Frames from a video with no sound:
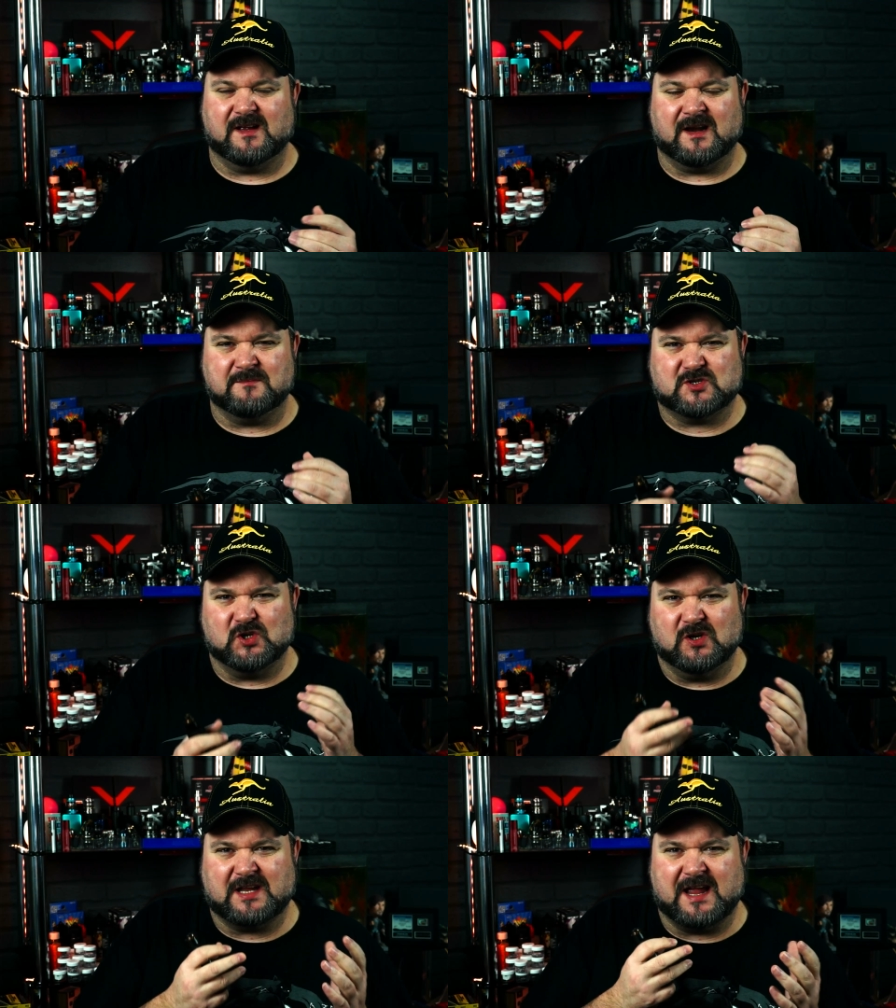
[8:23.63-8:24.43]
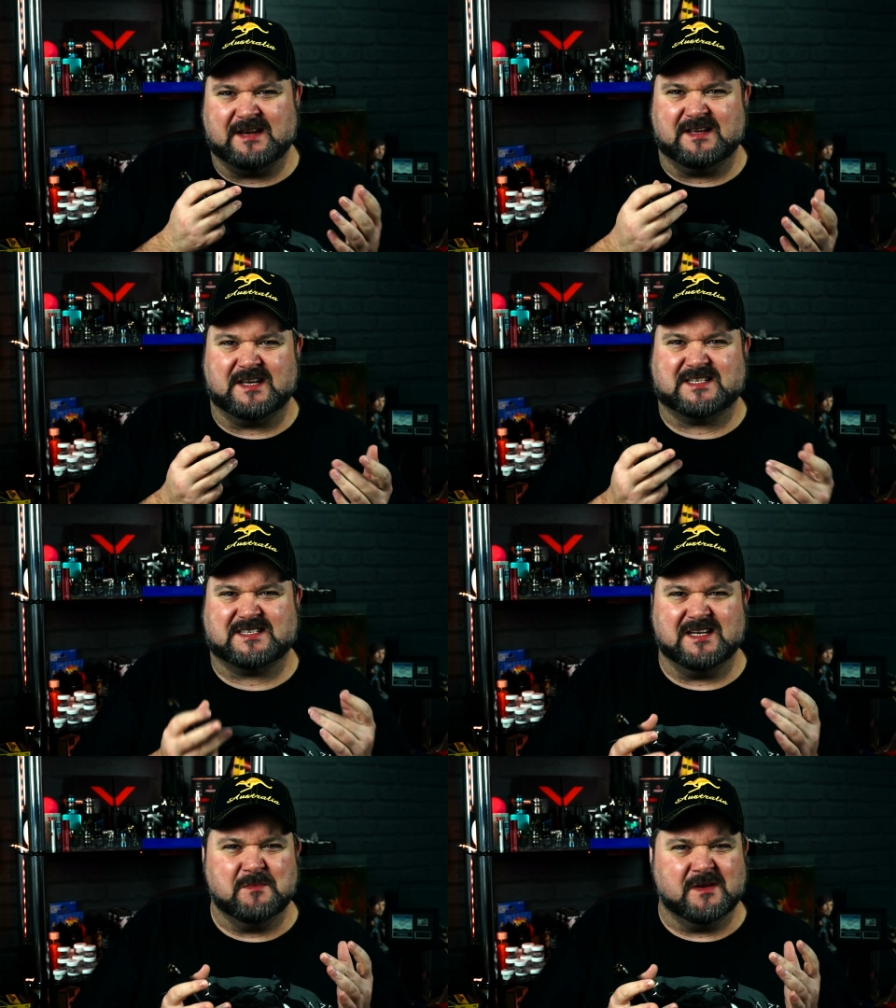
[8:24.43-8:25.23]
And I'm sort of getting a, a
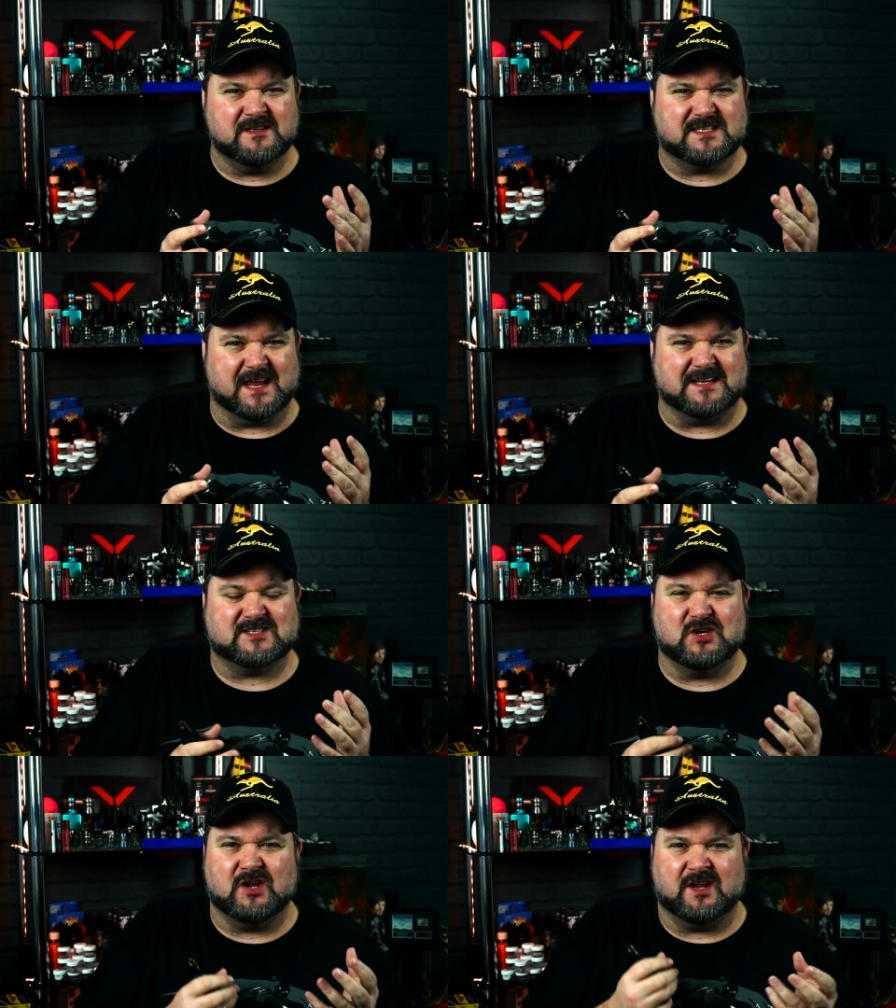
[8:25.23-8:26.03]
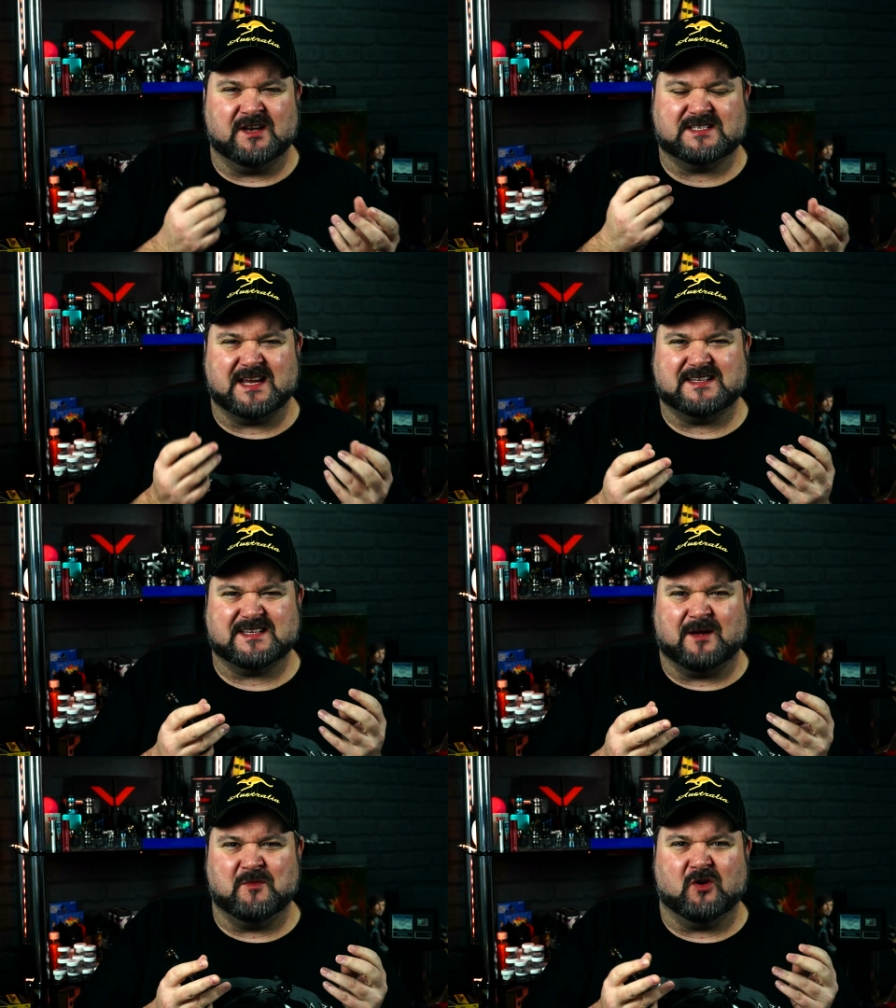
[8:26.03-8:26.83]
cinnamon taste and a, and a, taste
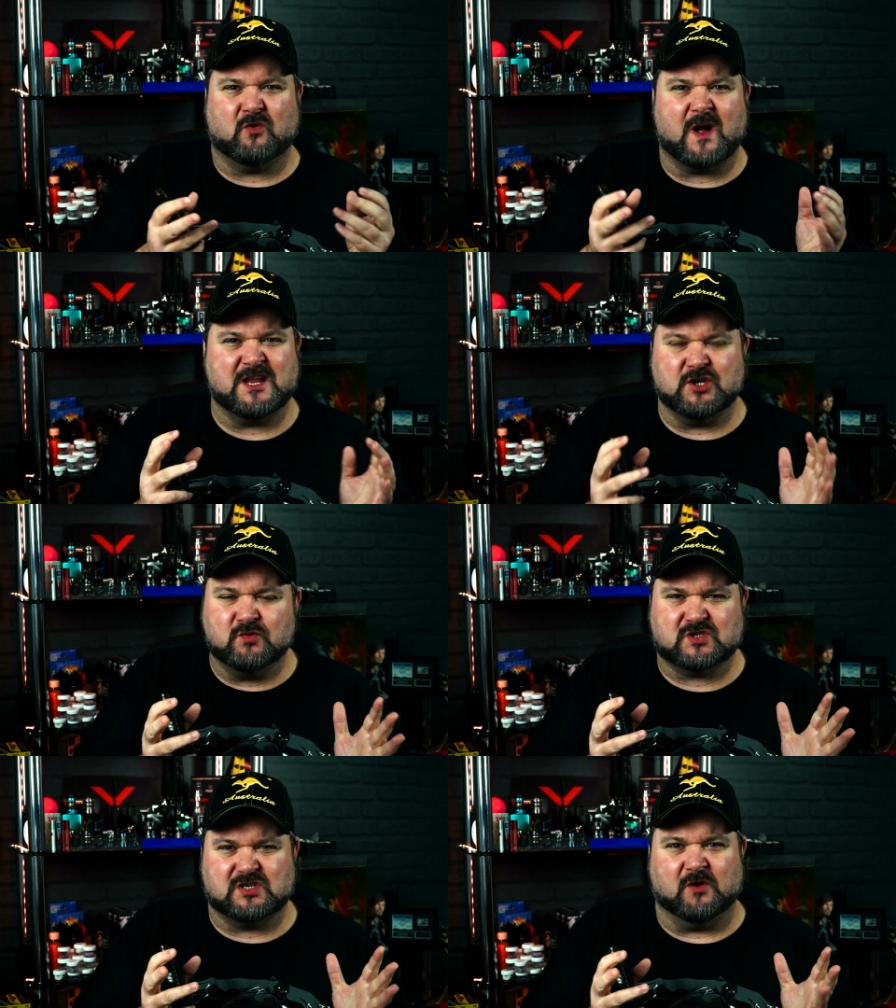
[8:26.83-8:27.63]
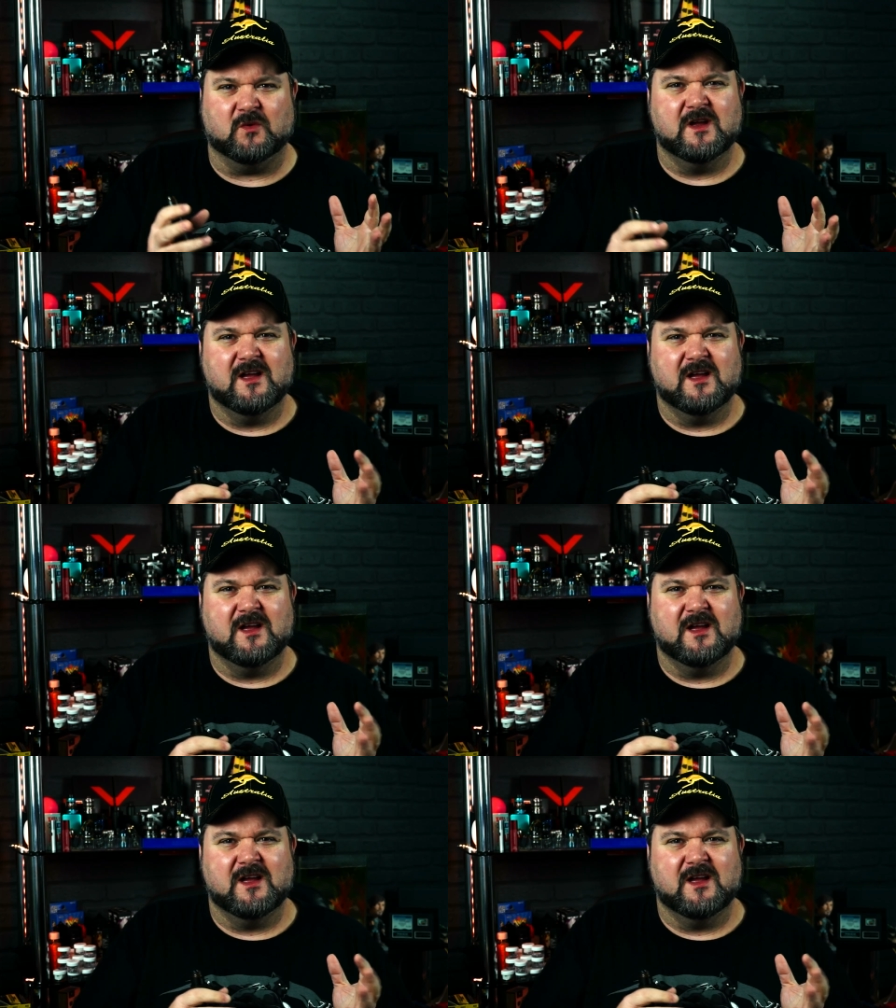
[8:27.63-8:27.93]
that I'm not quite used to.